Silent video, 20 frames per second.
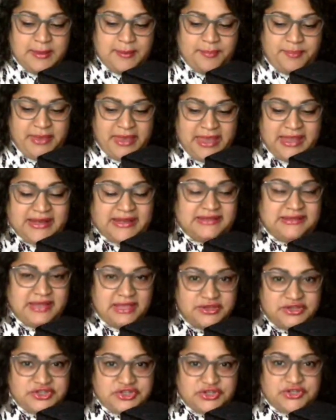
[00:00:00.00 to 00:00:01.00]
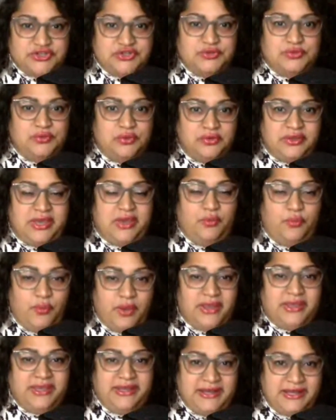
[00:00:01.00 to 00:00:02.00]
paying attention to, okay,
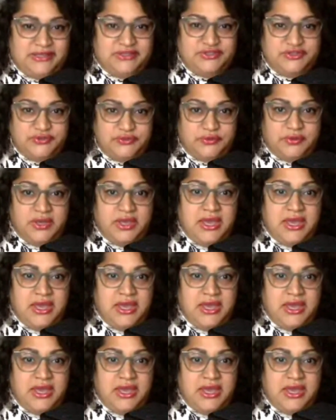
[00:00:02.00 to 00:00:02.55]
what can I do?